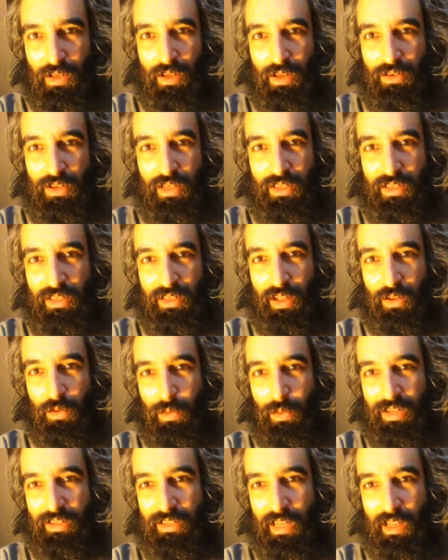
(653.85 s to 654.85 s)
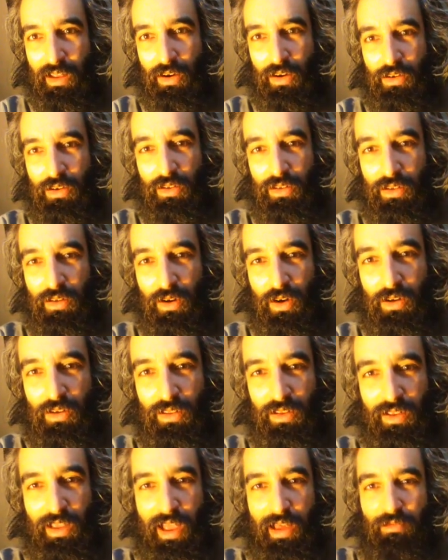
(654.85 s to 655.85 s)
Jen Taylor, wait a second. Are you the are you
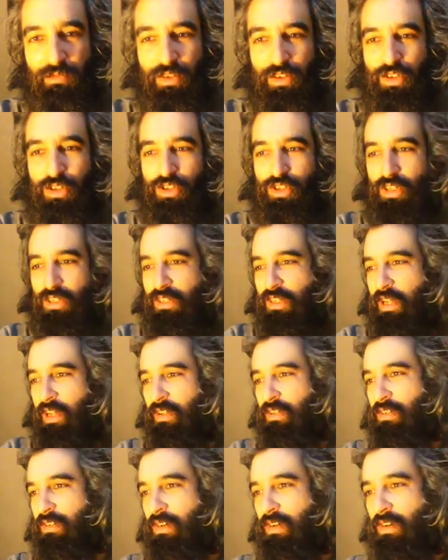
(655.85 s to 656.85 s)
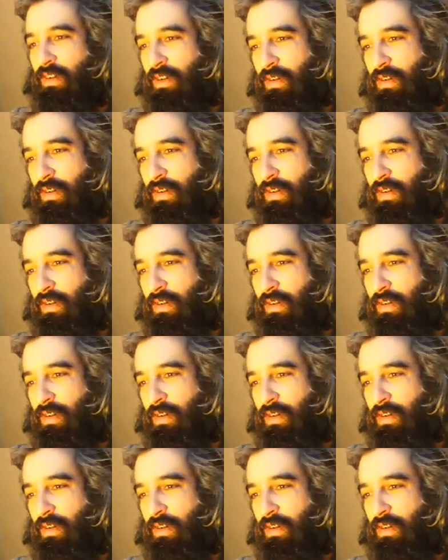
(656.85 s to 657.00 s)
the catfishing Jen Taylor,